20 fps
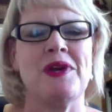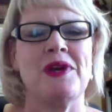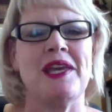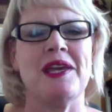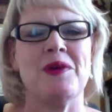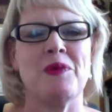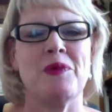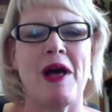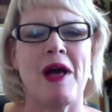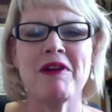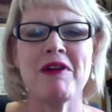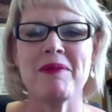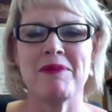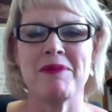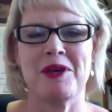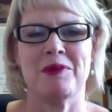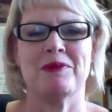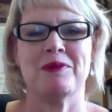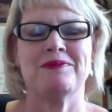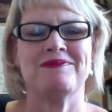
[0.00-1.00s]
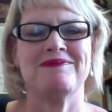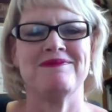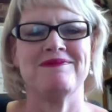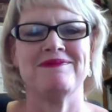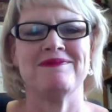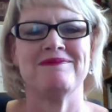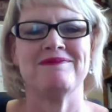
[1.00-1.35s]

We welcome you.